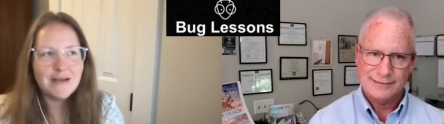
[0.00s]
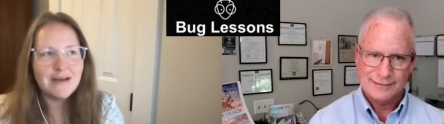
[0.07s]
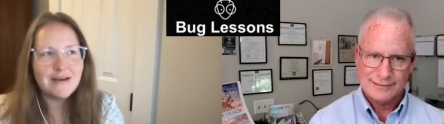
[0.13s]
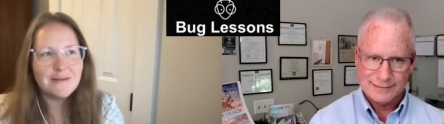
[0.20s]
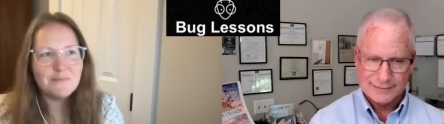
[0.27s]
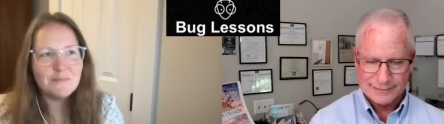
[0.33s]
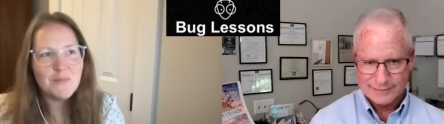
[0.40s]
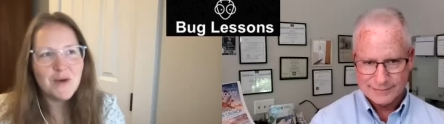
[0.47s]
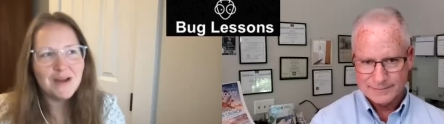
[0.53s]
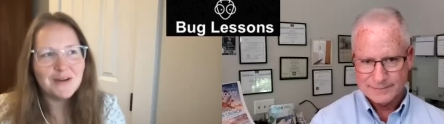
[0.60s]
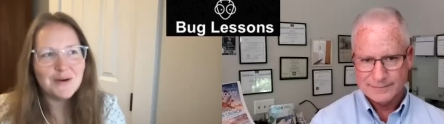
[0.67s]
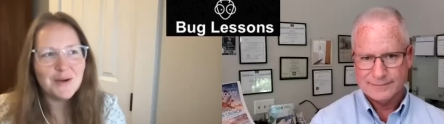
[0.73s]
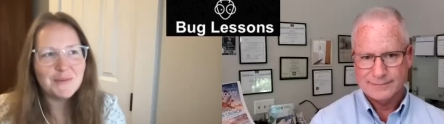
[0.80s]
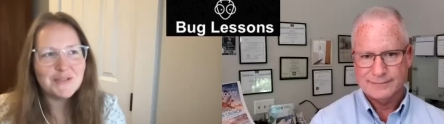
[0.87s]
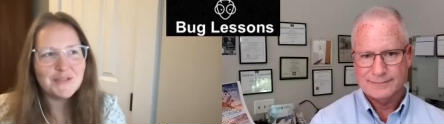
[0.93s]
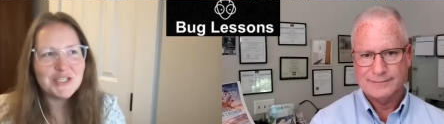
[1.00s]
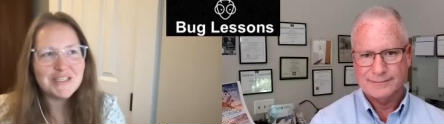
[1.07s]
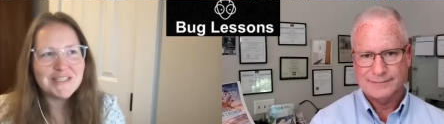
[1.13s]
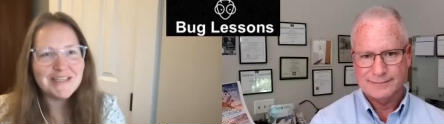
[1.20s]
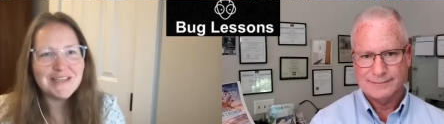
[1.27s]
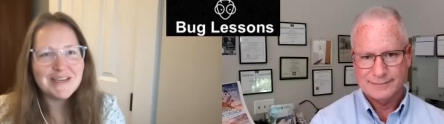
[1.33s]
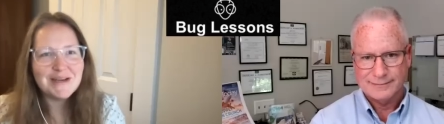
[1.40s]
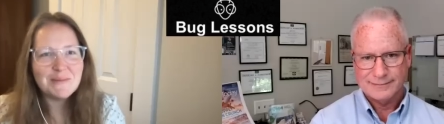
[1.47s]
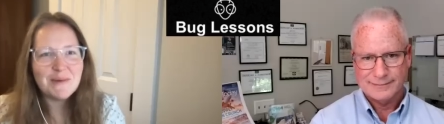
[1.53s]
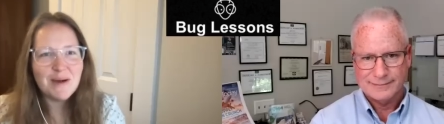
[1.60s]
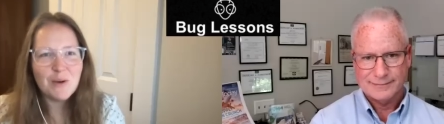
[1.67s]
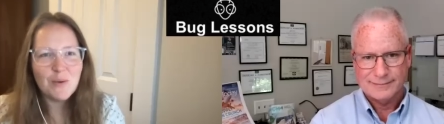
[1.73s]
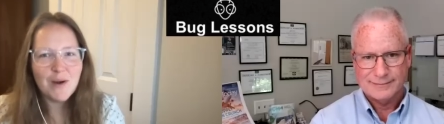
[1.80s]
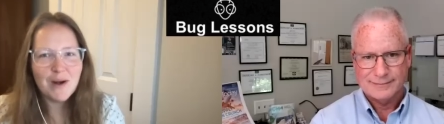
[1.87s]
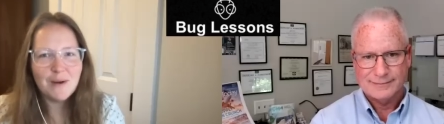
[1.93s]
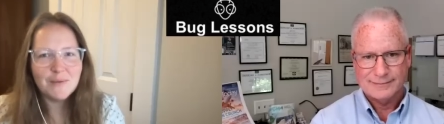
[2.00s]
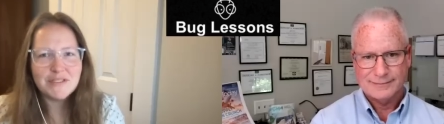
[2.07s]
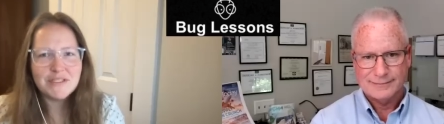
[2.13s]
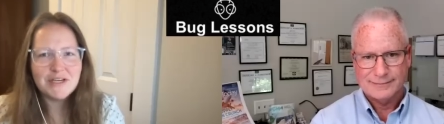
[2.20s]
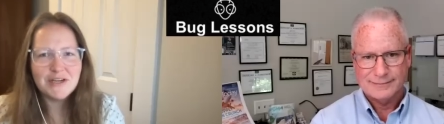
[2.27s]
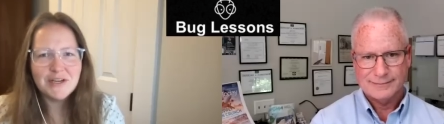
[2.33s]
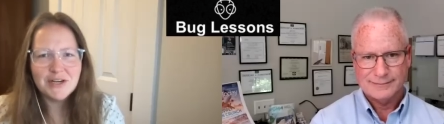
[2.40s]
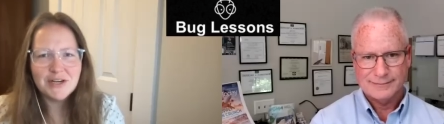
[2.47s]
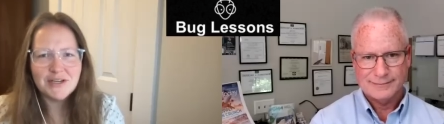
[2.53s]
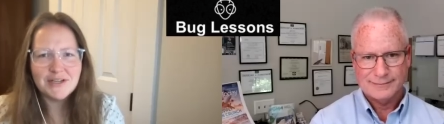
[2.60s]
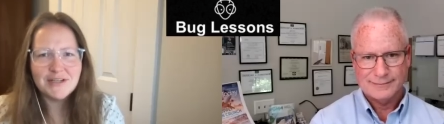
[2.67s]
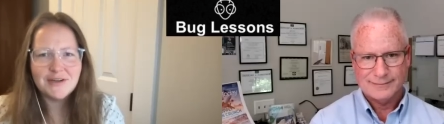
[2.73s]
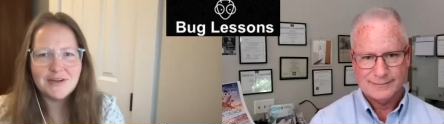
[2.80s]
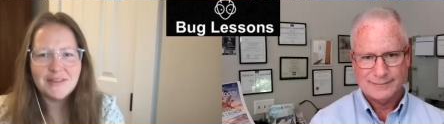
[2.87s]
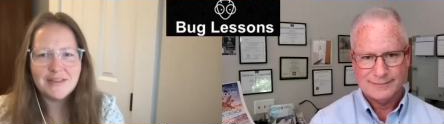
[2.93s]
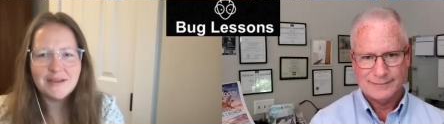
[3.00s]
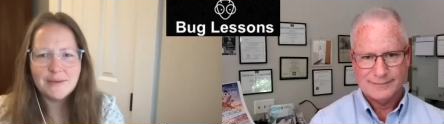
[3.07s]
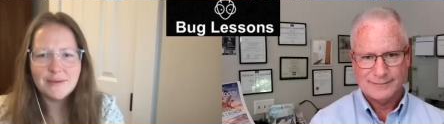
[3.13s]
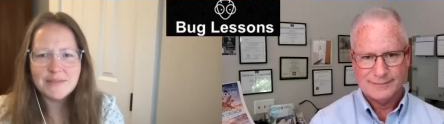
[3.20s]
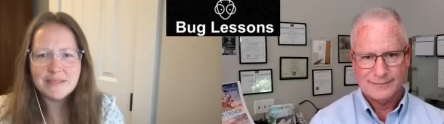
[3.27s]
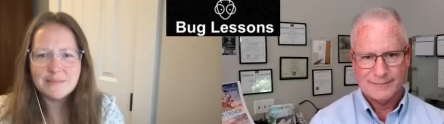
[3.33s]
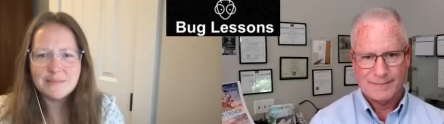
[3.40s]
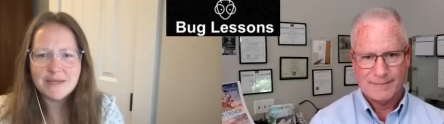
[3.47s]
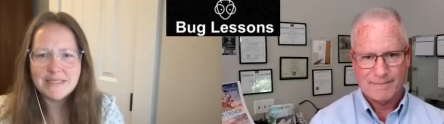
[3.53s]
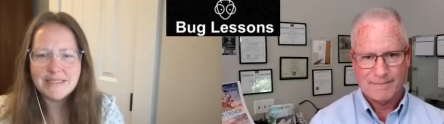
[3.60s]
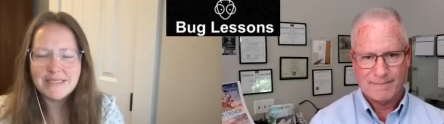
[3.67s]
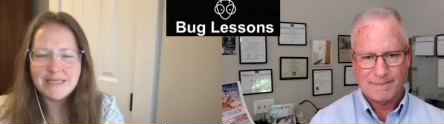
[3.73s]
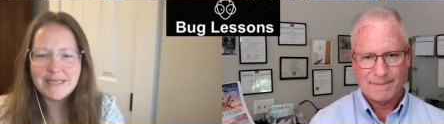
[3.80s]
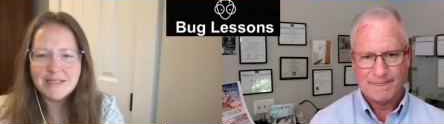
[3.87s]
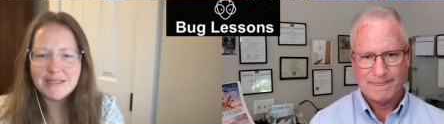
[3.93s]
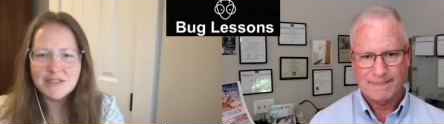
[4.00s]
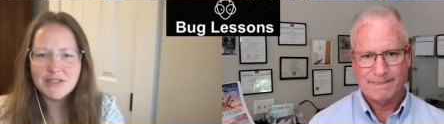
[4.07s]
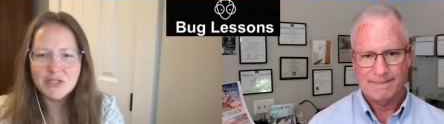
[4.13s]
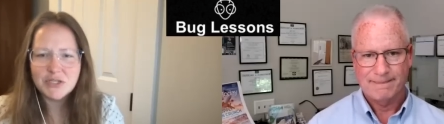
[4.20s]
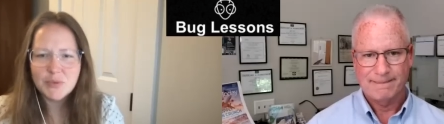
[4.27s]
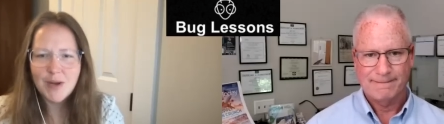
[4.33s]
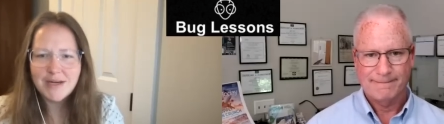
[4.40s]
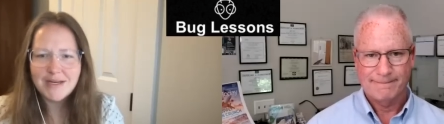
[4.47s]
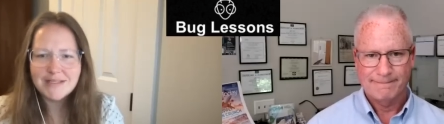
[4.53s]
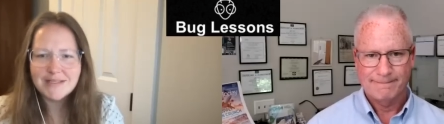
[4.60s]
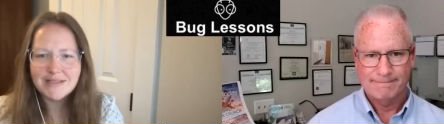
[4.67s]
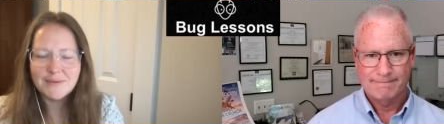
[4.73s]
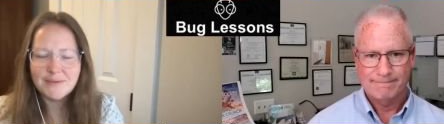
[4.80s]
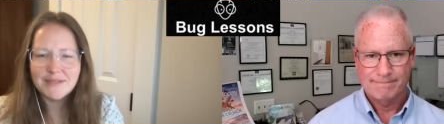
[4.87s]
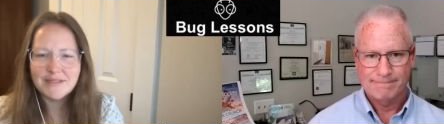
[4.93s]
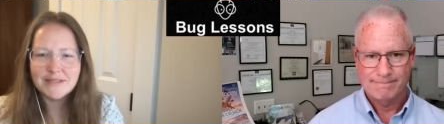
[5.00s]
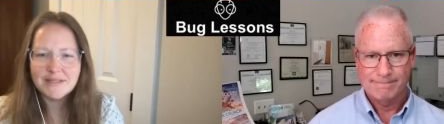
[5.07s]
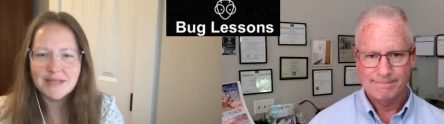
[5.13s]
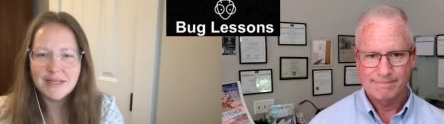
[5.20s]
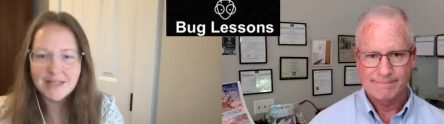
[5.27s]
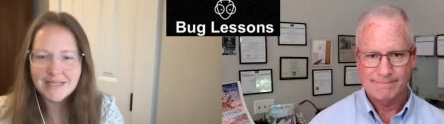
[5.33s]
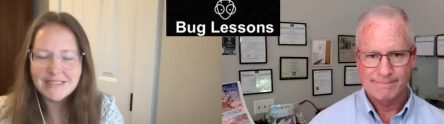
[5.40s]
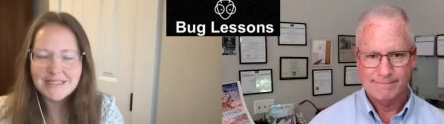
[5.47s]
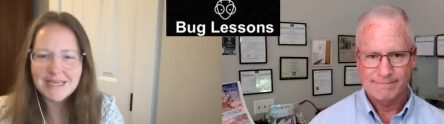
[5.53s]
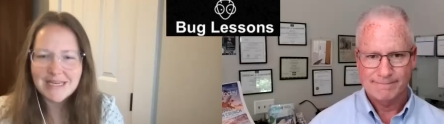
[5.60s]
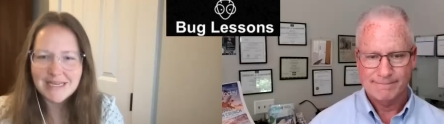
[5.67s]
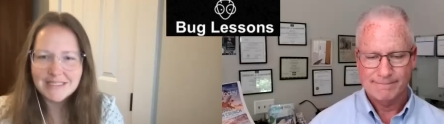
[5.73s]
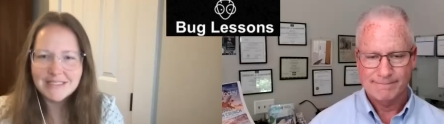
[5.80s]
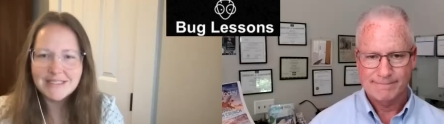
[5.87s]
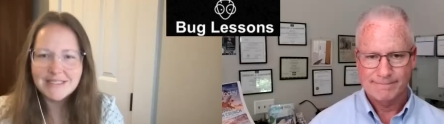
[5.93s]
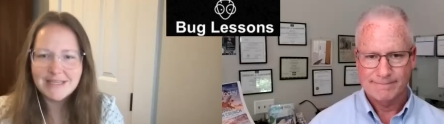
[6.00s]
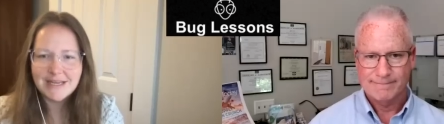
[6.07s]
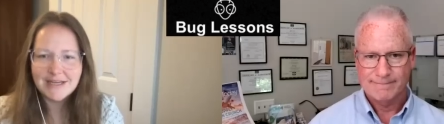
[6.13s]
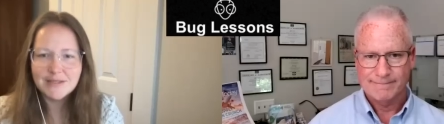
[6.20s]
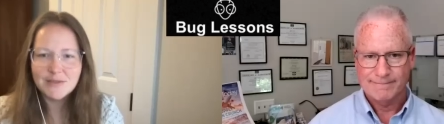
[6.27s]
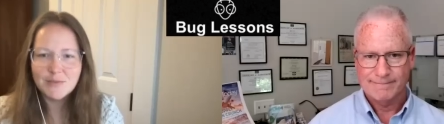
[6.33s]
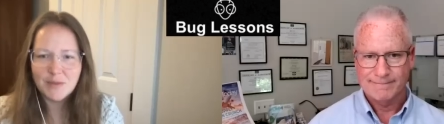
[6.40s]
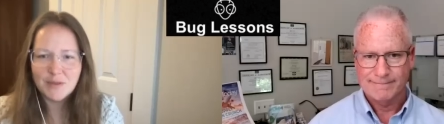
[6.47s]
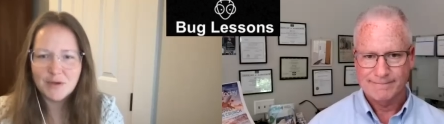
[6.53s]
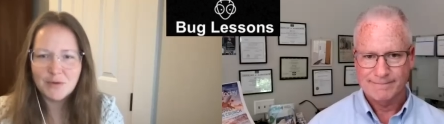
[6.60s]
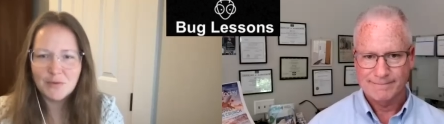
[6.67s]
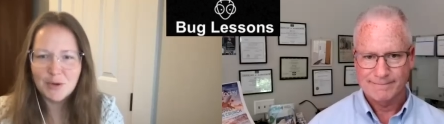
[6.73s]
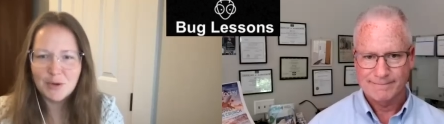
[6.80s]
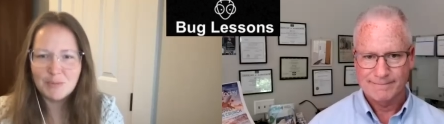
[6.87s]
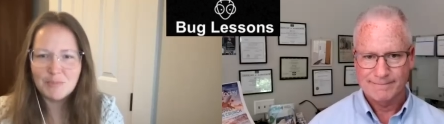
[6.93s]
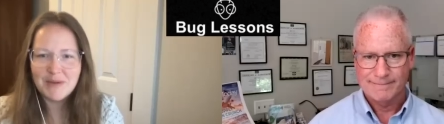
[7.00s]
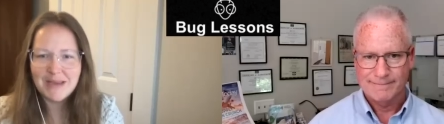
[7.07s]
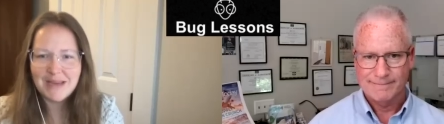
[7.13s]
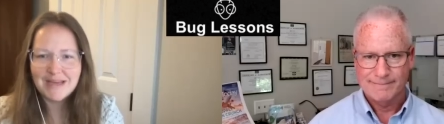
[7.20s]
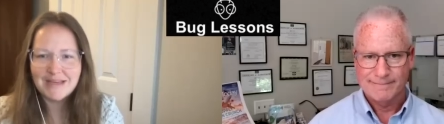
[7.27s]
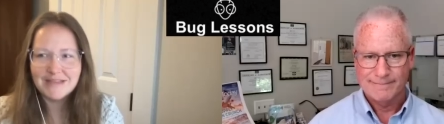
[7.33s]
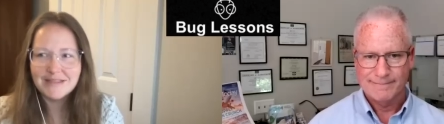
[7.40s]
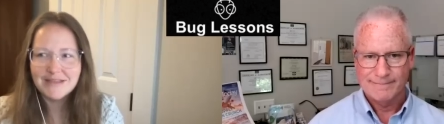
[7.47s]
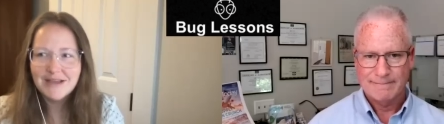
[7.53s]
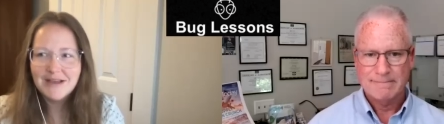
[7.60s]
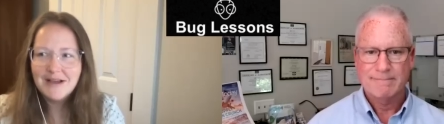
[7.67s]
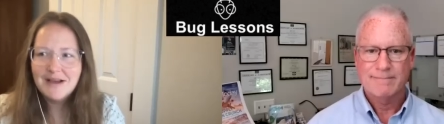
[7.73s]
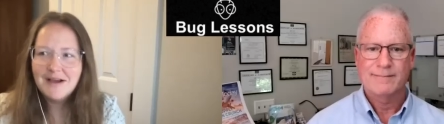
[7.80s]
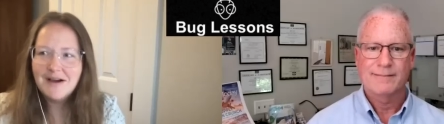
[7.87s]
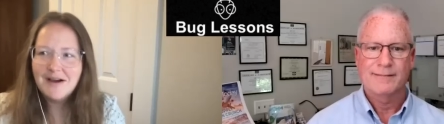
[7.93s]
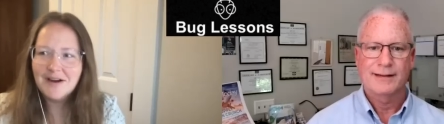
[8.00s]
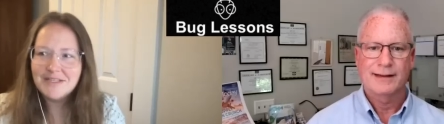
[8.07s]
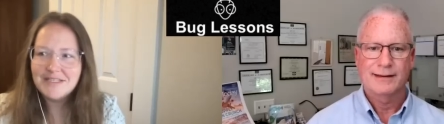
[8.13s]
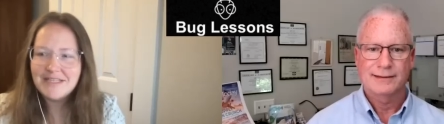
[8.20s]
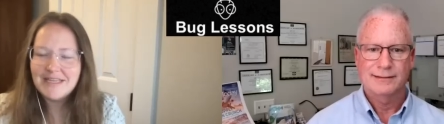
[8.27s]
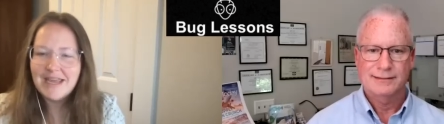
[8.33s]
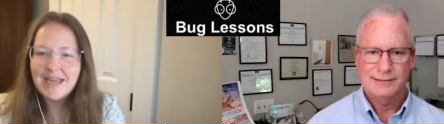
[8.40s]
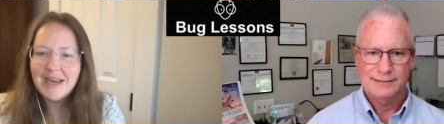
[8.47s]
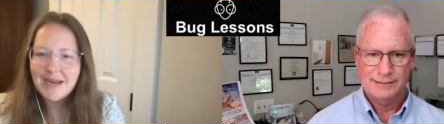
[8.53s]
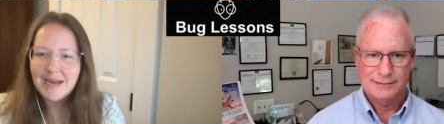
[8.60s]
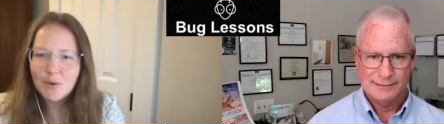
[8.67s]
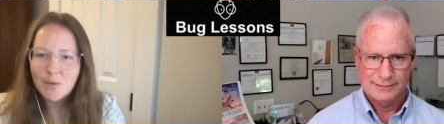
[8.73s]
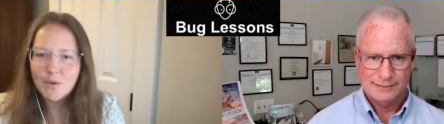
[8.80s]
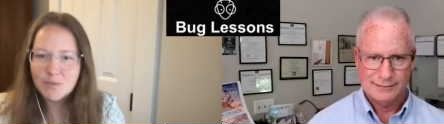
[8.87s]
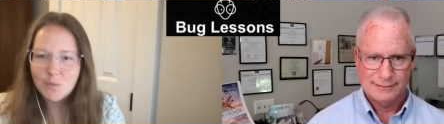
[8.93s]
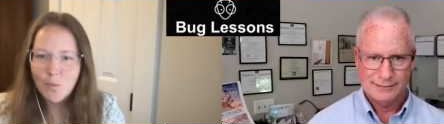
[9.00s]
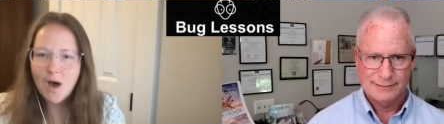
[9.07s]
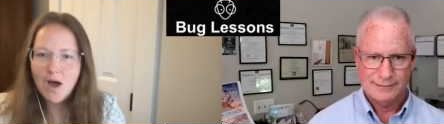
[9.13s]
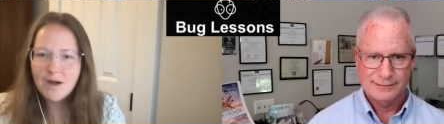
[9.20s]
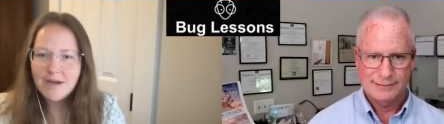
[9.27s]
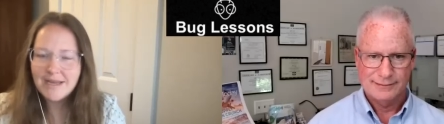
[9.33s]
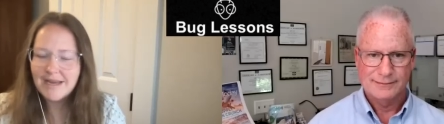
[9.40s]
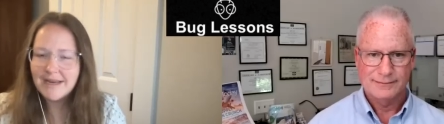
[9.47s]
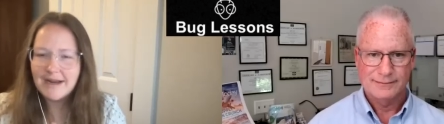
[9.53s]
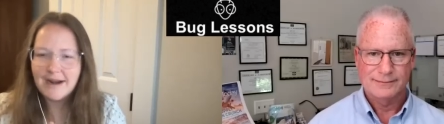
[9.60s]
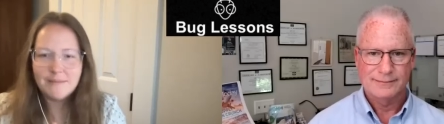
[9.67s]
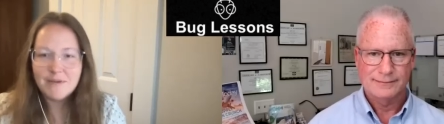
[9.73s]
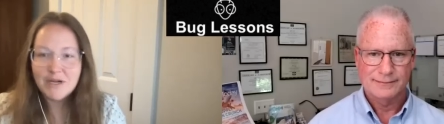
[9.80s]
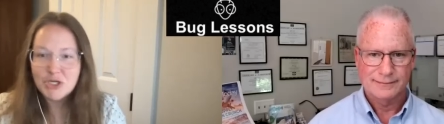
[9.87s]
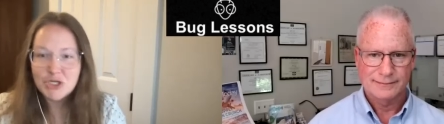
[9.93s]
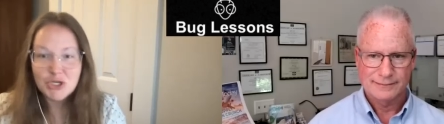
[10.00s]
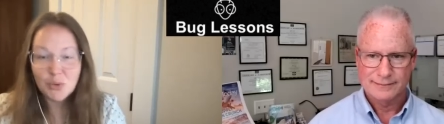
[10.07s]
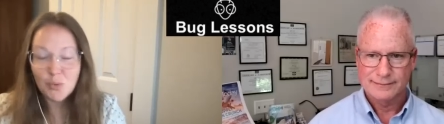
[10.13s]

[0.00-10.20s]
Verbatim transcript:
Speaker 1: Um, you know, I was just thinking about when I was younger, you know, I think I was in my teens or 20s, I was collecting insects with a group, and our TA was walking, and I'm not sure